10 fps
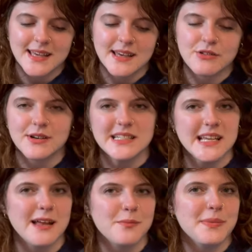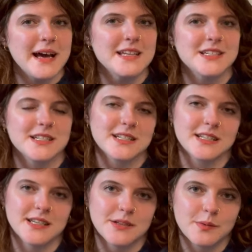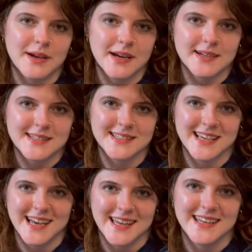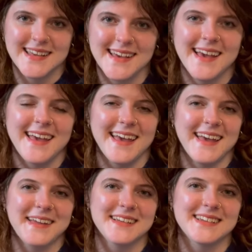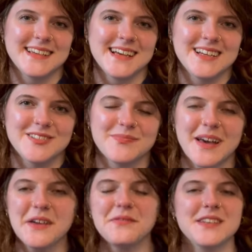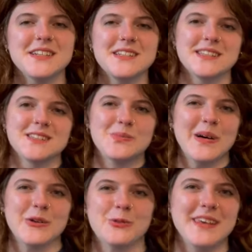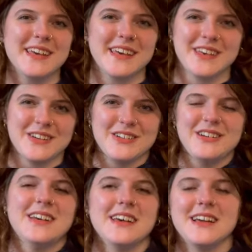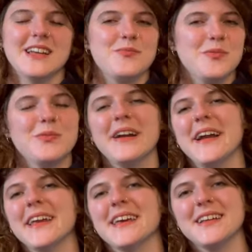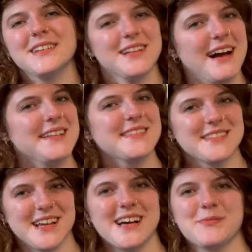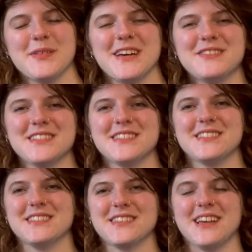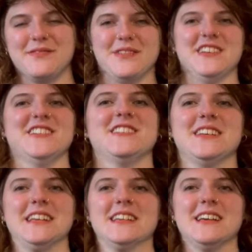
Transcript: or Tet Besh knitwear design, and I finished this about a week ago, and I've been wearing it non-stop ever since I finished it.